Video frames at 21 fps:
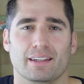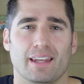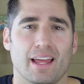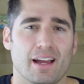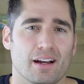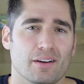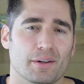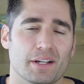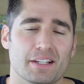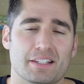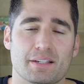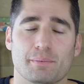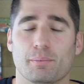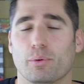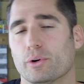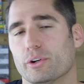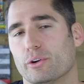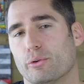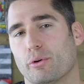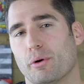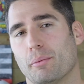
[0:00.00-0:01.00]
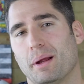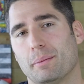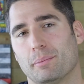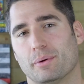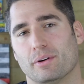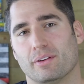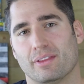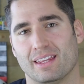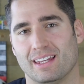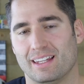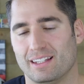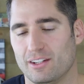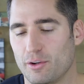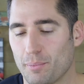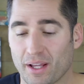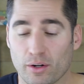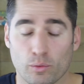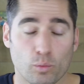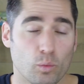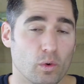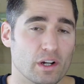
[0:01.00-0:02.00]
Now, it's important to remember that no
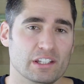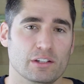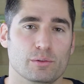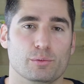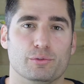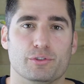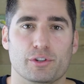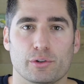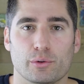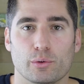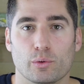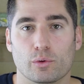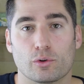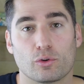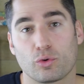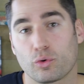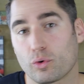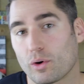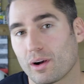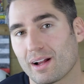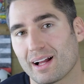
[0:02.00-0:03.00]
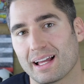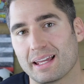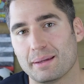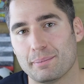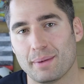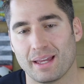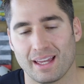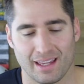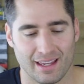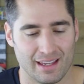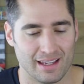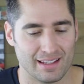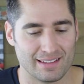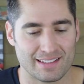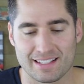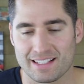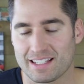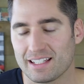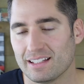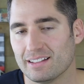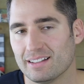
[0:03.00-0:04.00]
matter what you do, crime and
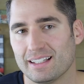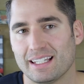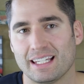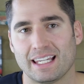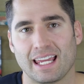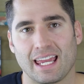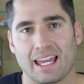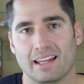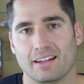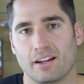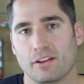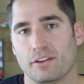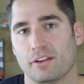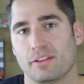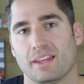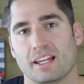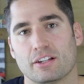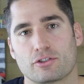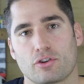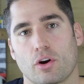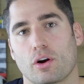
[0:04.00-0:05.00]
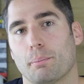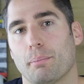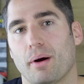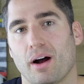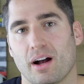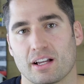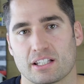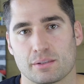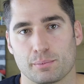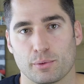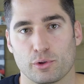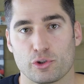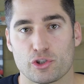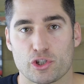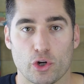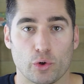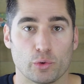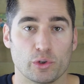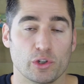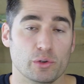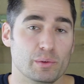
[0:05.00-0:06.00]
stealing and other things are possible.
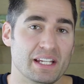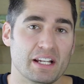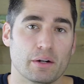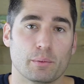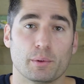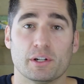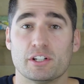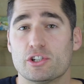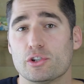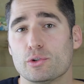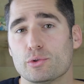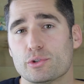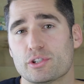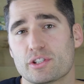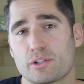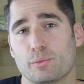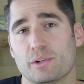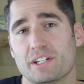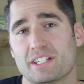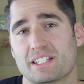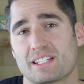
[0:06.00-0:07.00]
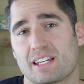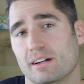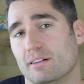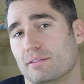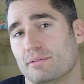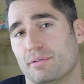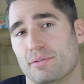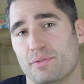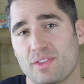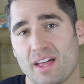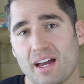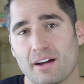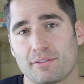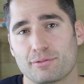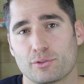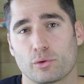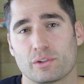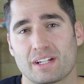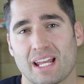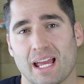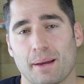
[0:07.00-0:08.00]
So you need to reduce the risk of
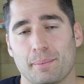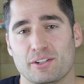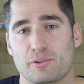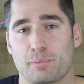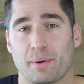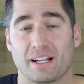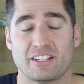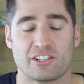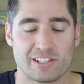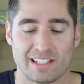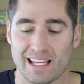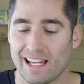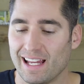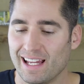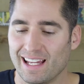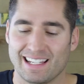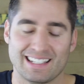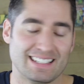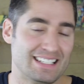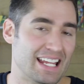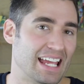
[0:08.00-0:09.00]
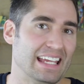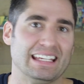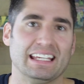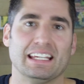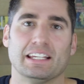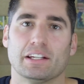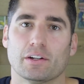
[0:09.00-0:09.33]
theft or damage by just taking